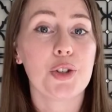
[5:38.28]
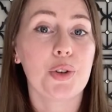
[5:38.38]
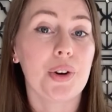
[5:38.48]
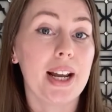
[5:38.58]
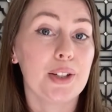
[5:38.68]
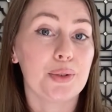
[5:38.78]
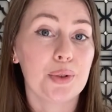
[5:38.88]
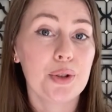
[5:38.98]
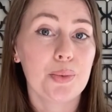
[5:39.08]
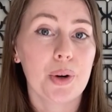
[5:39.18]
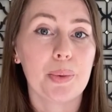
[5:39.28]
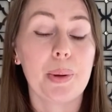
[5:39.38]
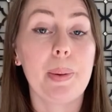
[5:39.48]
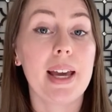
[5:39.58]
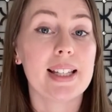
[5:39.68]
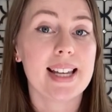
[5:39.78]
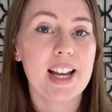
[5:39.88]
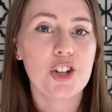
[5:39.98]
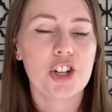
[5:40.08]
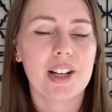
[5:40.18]
to create a room where we pay
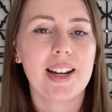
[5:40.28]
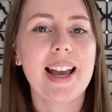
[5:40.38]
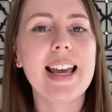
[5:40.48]
attention,